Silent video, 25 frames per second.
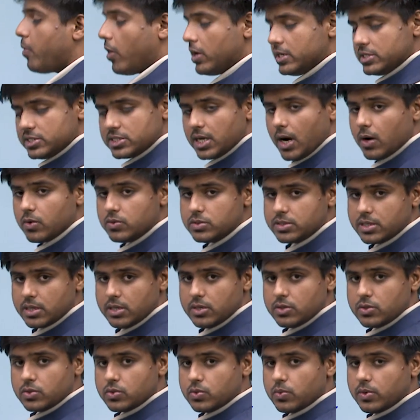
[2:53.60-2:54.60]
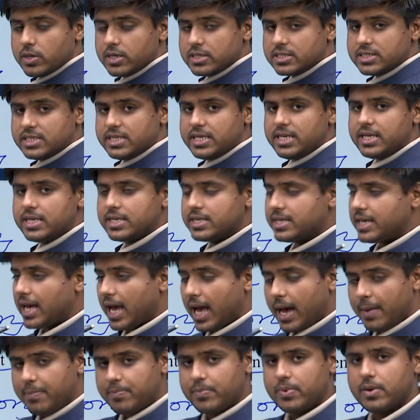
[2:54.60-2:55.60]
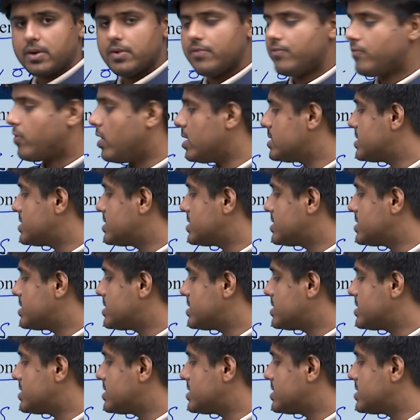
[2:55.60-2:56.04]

point out towards the gap. For